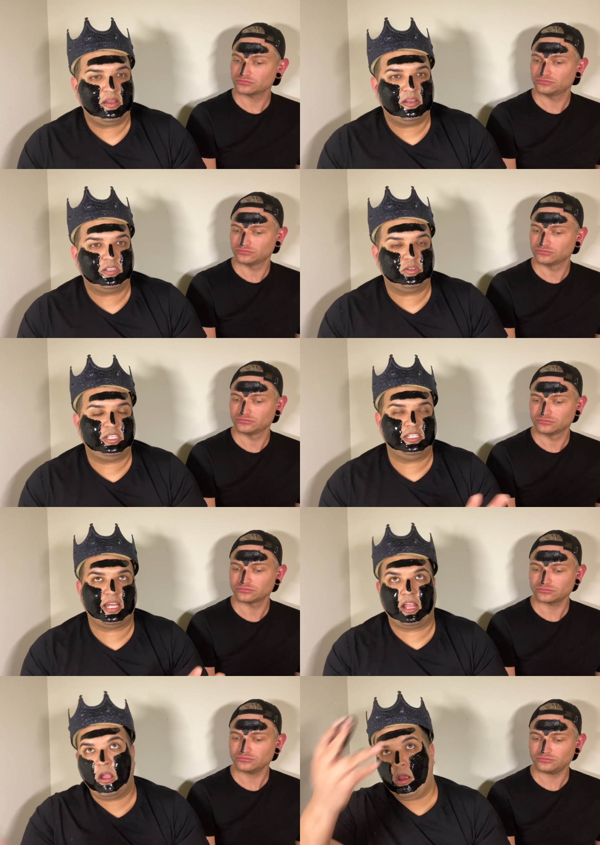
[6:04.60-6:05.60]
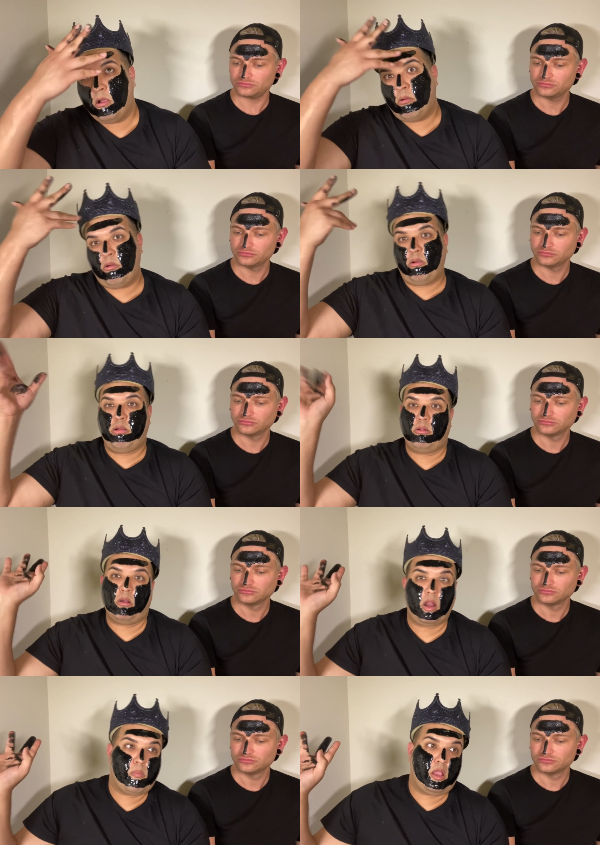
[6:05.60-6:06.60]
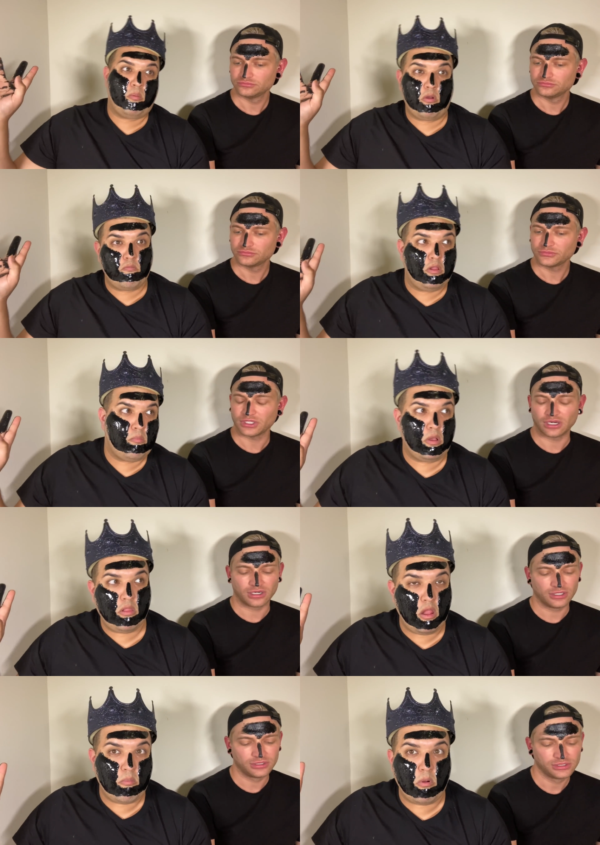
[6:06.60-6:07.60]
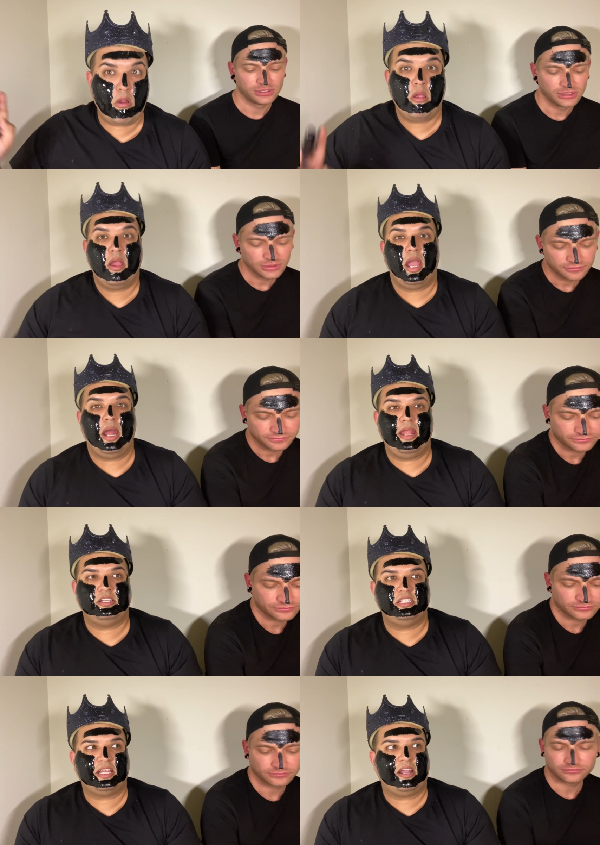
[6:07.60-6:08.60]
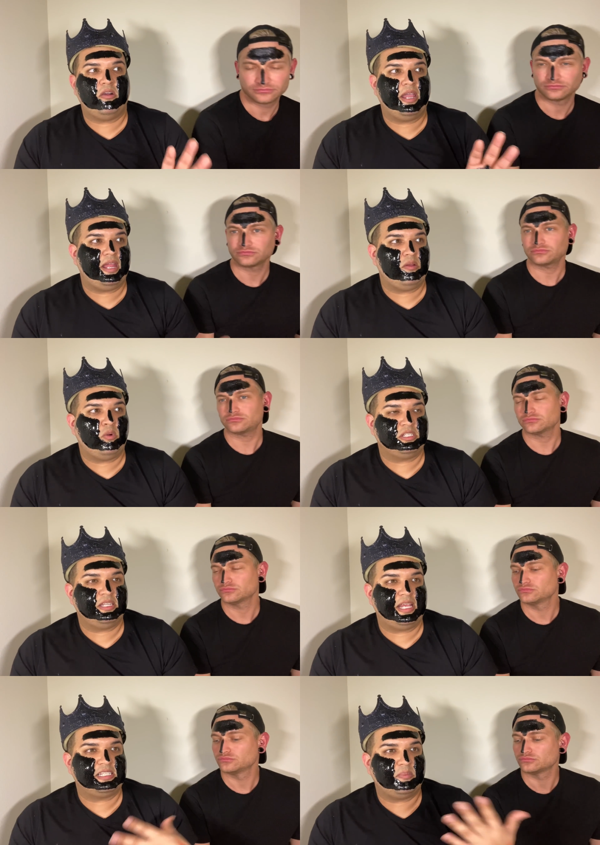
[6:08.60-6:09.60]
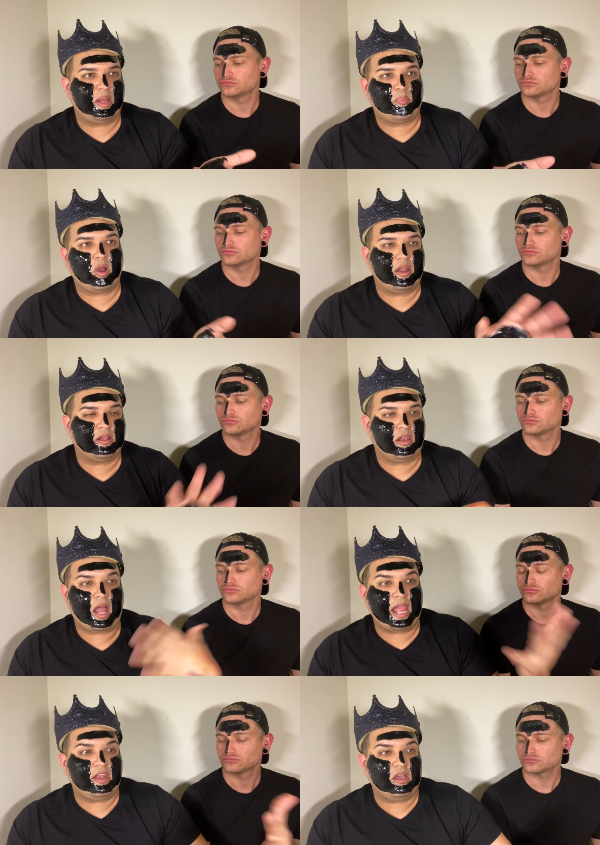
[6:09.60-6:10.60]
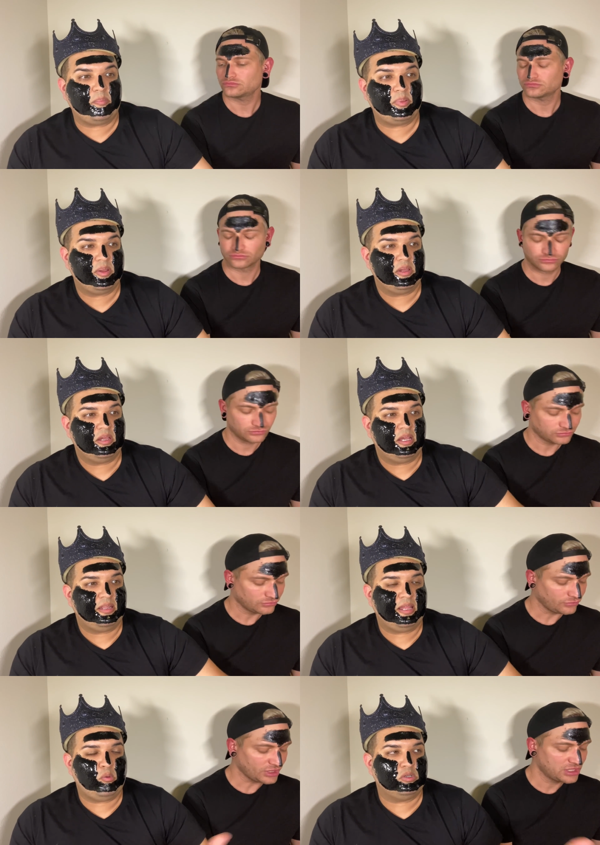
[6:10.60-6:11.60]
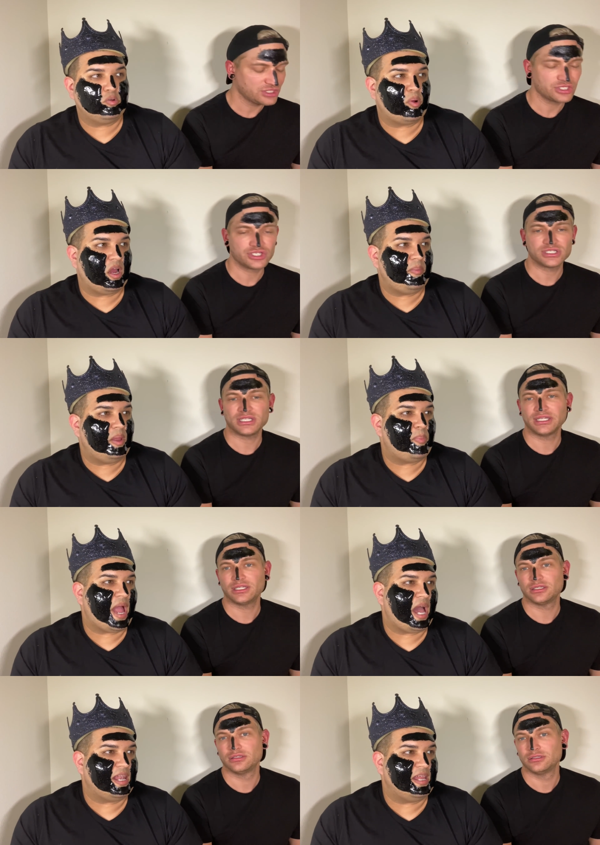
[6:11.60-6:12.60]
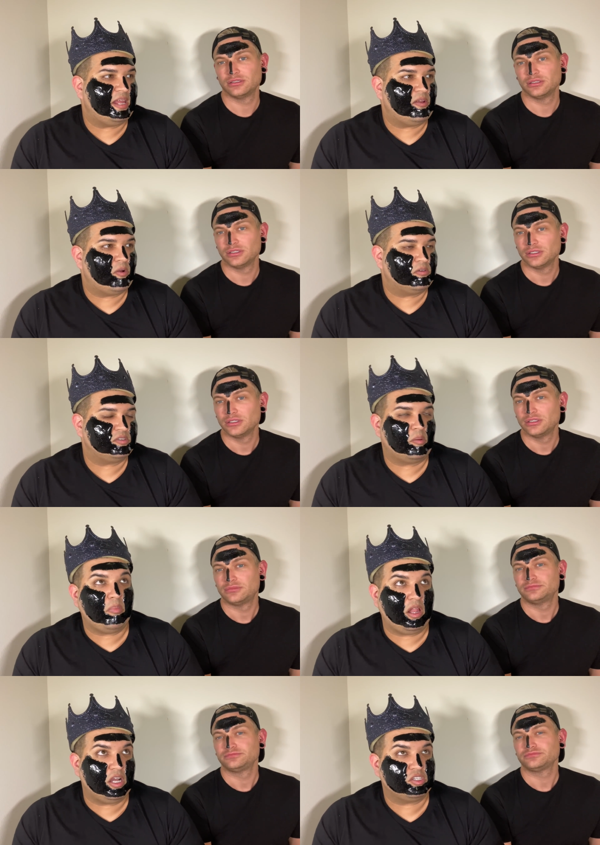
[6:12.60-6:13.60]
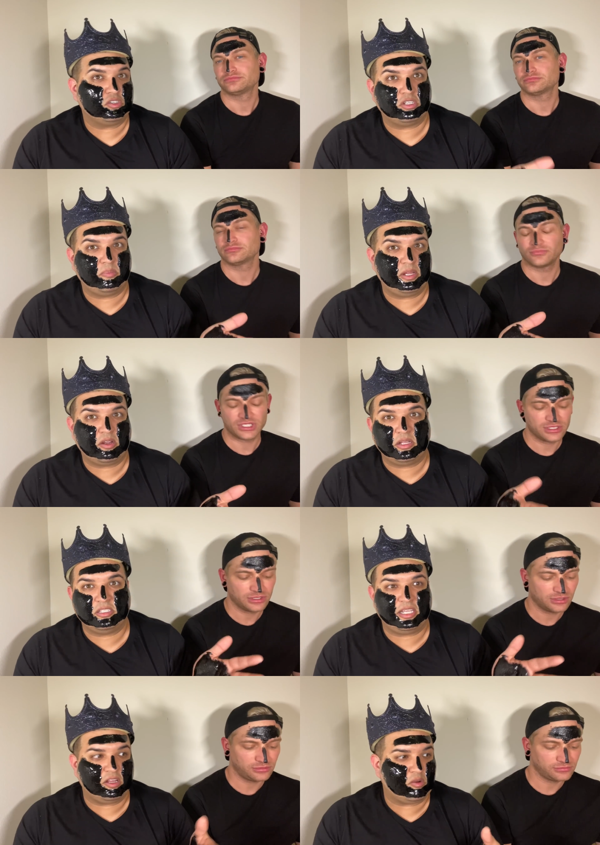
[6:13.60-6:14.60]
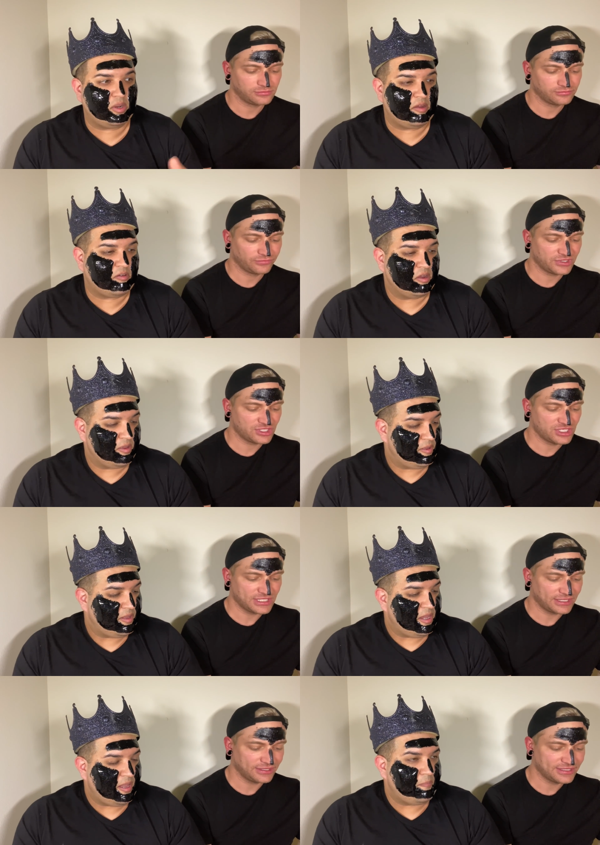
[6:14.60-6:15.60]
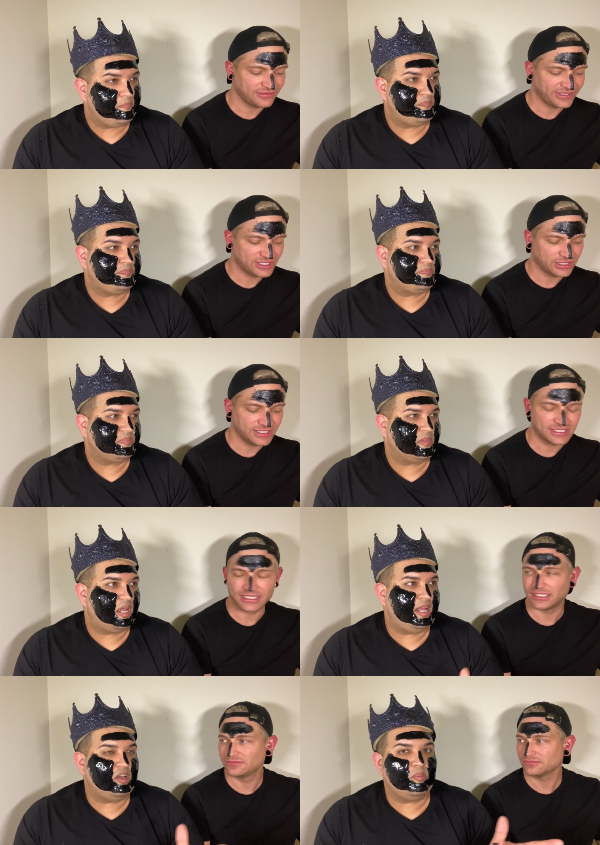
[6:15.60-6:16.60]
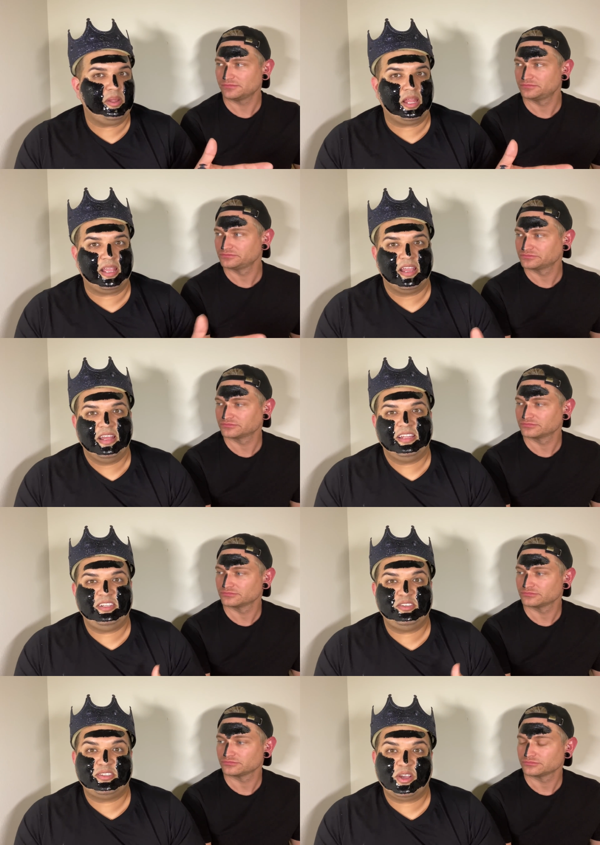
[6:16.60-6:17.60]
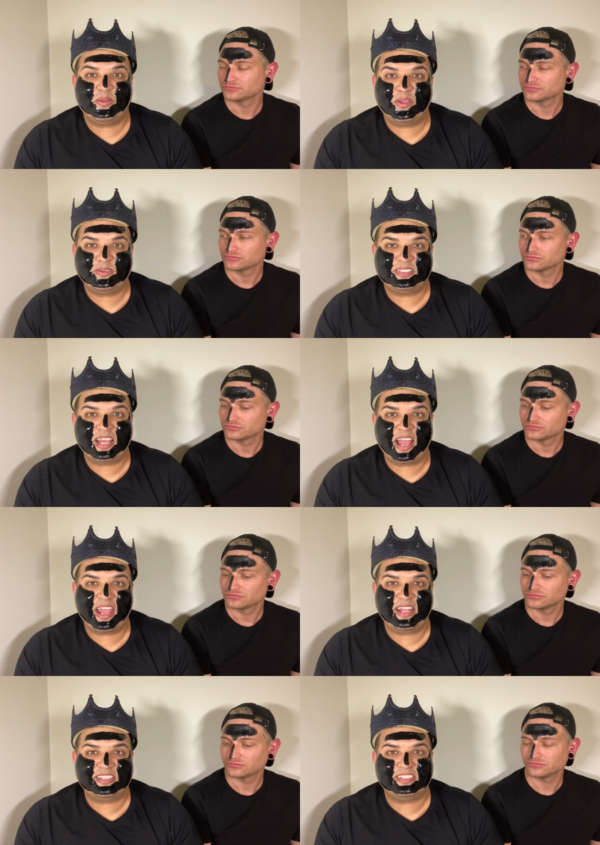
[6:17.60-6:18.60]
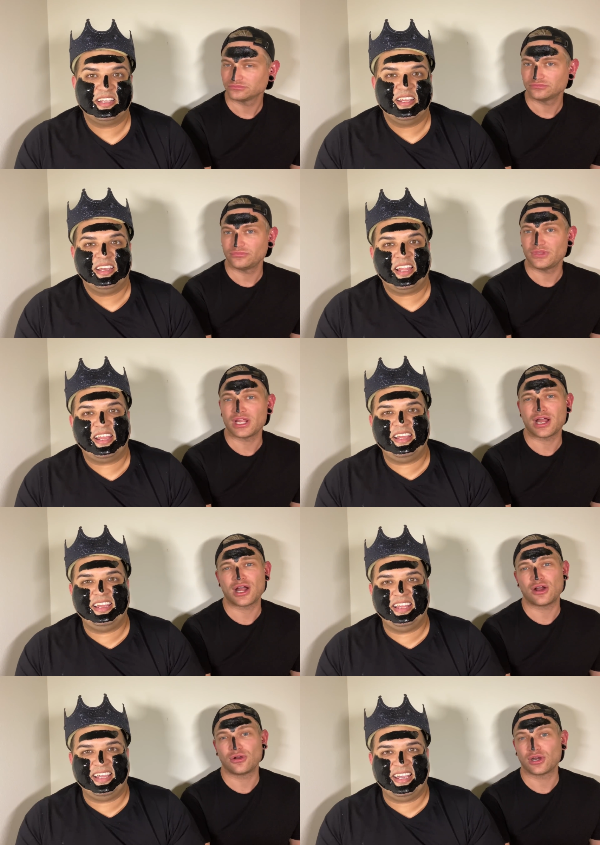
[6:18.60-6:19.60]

Speaker 1: So she's like, I'm gonna make it more reading my name more. And then she's like, okay, what's next in my product lineup? and which will probably She's be like, a palette or a blush or something, concealer or whatever. She's like Linda Evangelista. And it'll be like, did you stone those tights? Like, no,